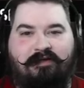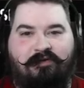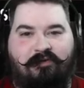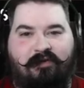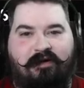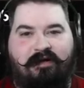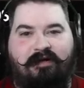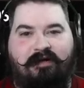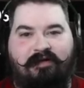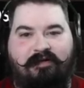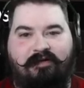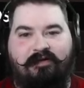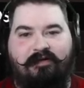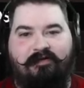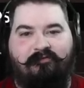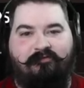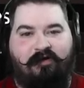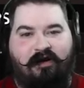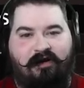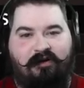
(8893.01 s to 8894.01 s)
green
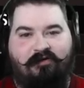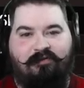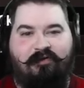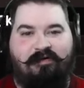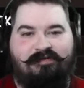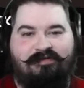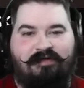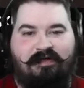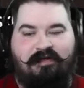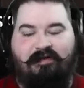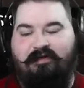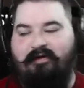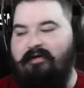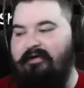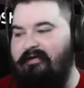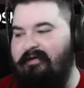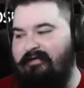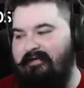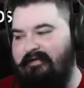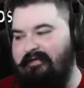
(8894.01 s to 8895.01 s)
fire quest line
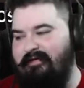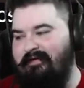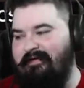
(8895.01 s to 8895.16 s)
done.